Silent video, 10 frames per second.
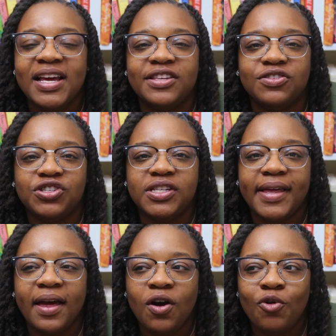And so she's
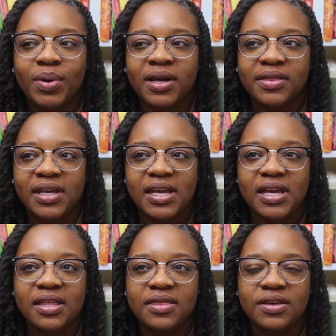helping
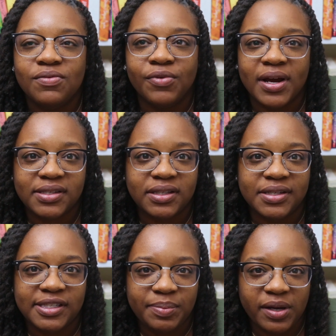the
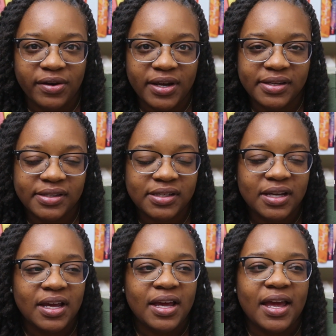restless spirits
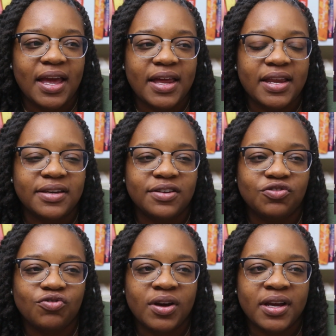and
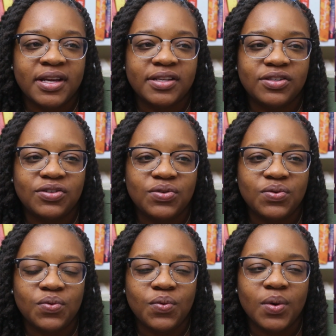trying
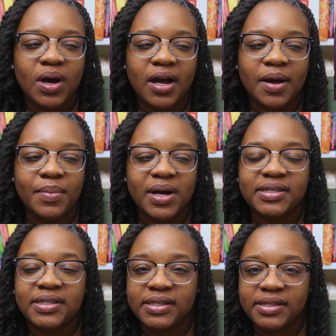to
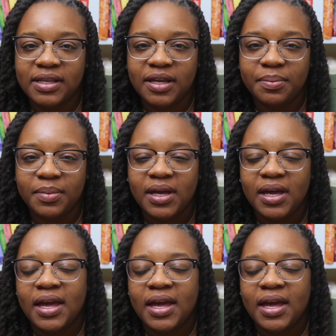assist them